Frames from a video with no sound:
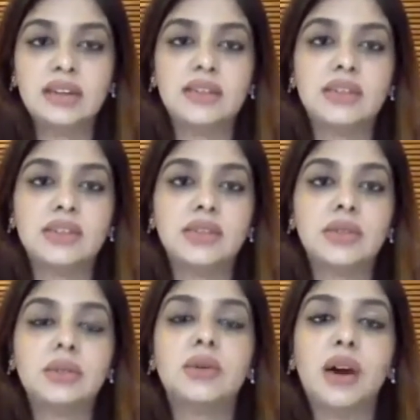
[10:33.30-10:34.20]

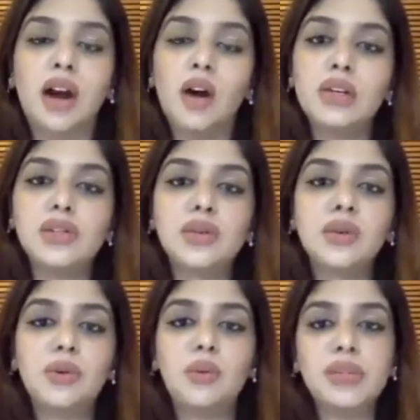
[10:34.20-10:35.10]
So also
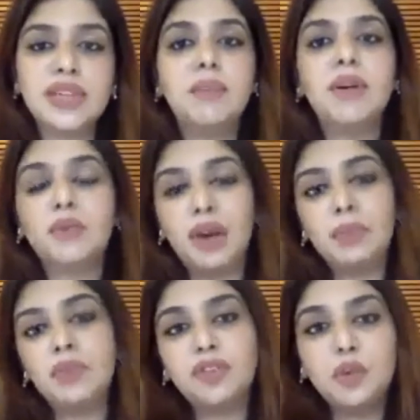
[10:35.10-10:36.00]

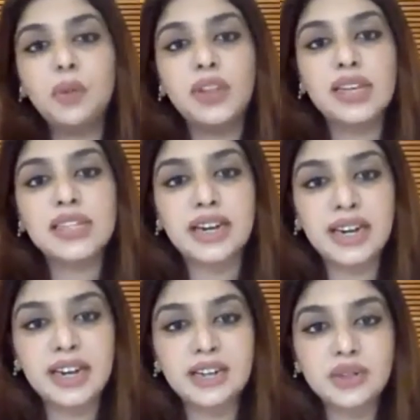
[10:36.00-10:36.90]
one few more things I'd
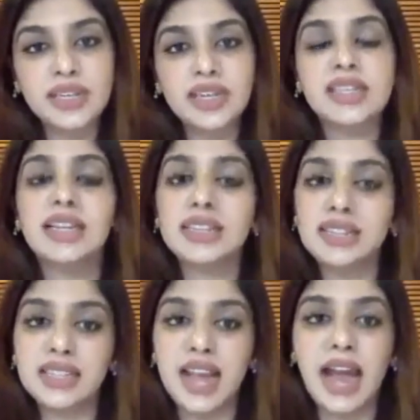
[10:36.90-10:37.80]
like to say is, other
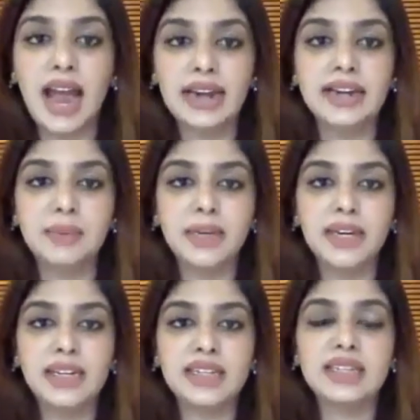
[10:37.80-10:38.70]
than the hand
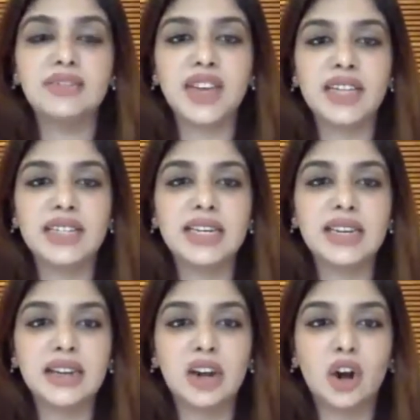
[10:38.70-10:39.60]
dermatitis, we are
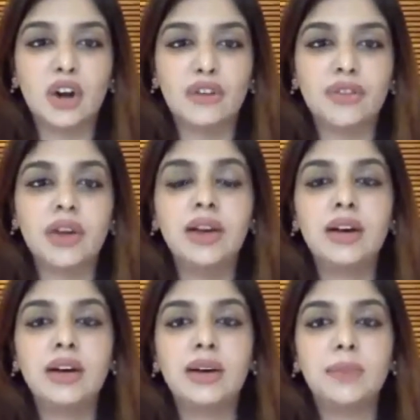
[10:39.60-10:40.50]
seeing a lot
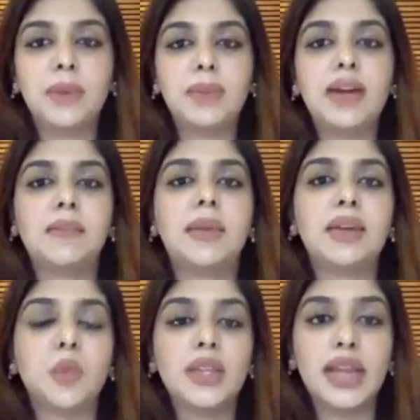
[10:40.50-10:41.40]
of people
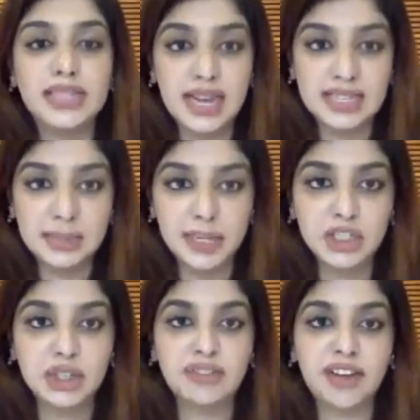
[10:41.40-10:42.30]

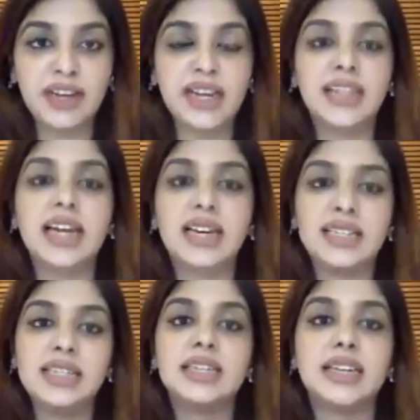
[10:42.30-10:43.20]
exacerbation of acne. They're
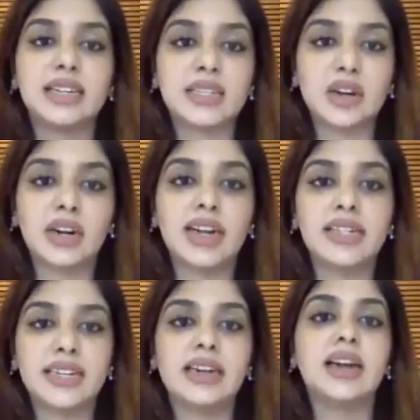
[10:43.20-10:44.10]
consulting us online
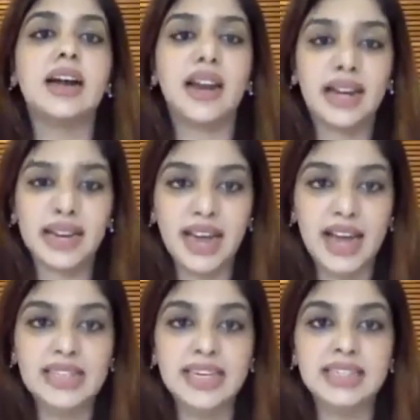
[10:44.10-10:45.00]
telling our acne
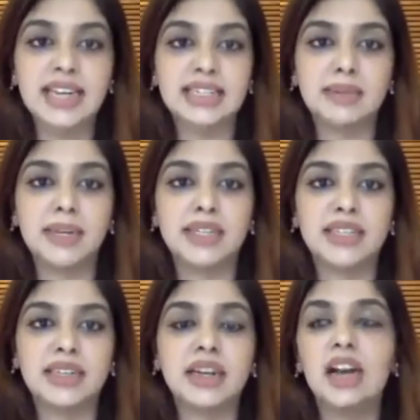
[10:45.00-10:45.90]
has
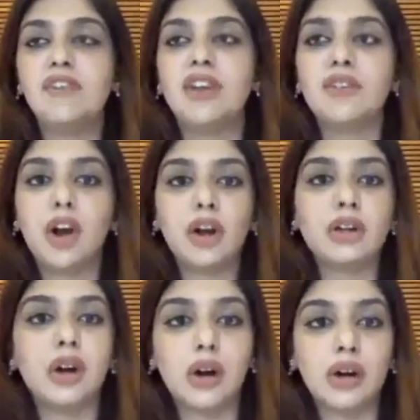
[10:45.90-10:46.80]
exacerbated, we have
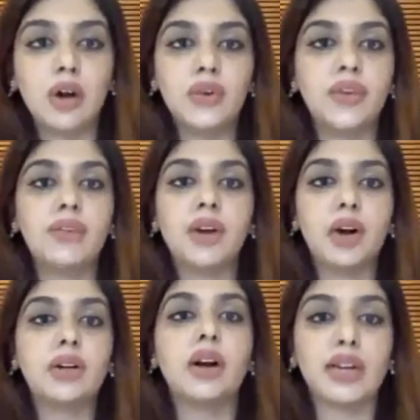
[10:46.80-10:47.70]
not gone out, we have
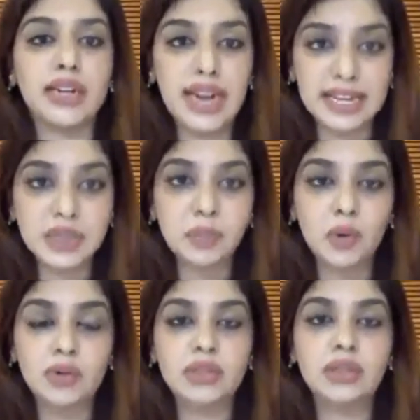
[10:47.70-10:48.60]
not gotten
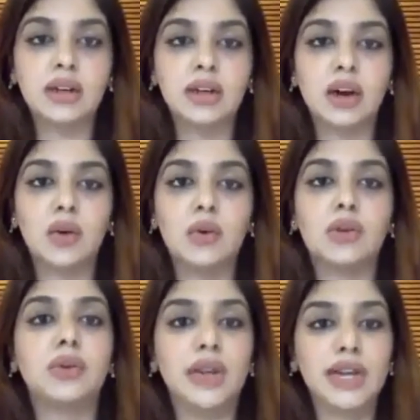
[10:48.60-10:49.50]
exposed out
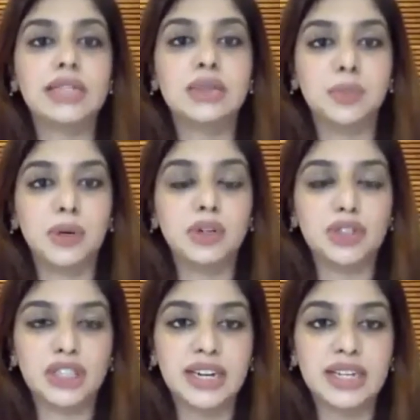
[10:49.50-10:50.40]
to dust,
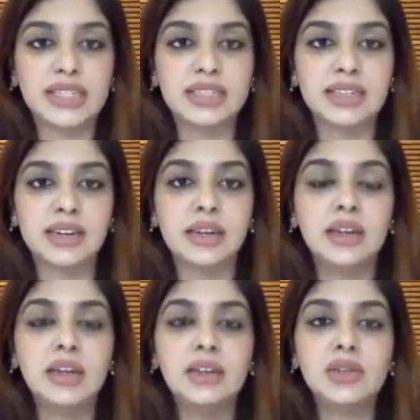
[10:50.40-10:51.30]
pollution, etc.
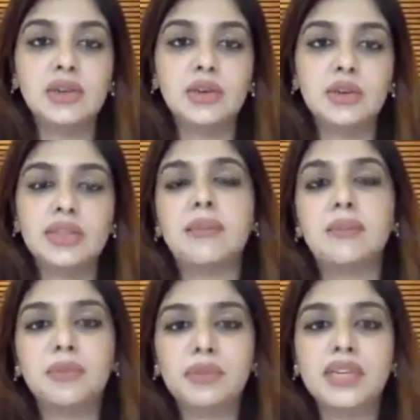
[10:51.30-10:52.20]
So
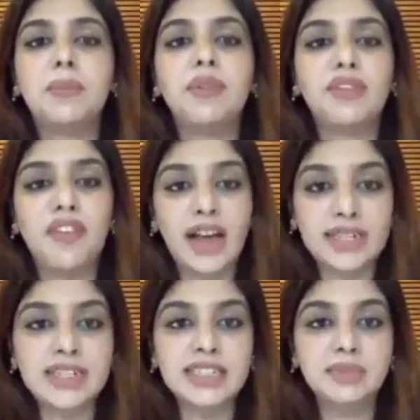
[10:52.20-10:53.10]
some of the
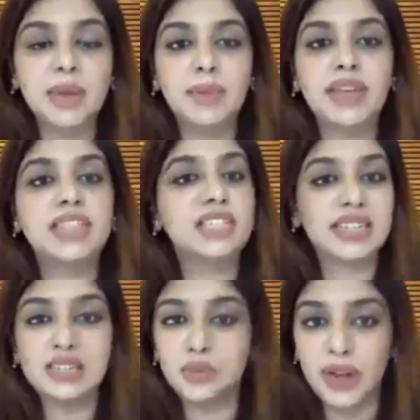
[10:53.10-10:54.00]
factors, maybe
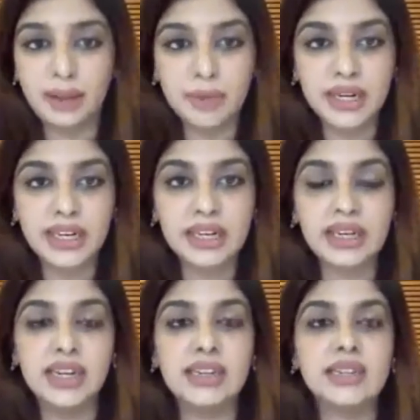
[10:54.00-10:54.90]
stress would have been
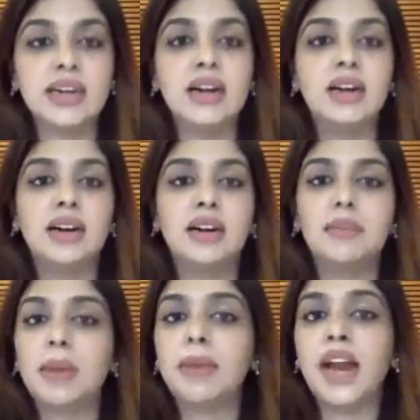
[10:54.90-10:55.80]
increased,
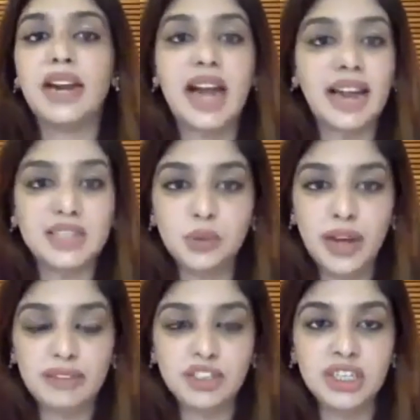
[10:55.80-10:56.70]
maybe our diet would
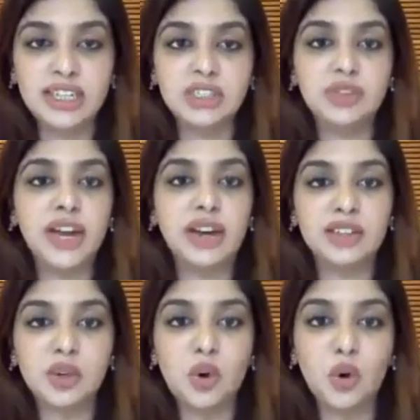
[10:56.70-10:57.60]
have changed. We are
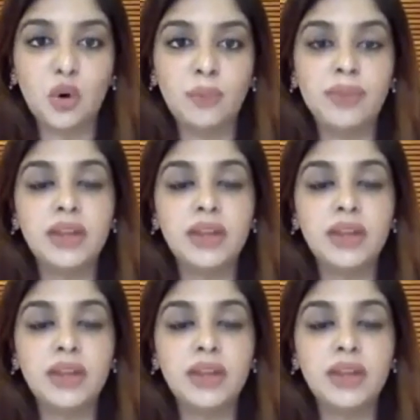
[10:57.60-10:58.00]
at home,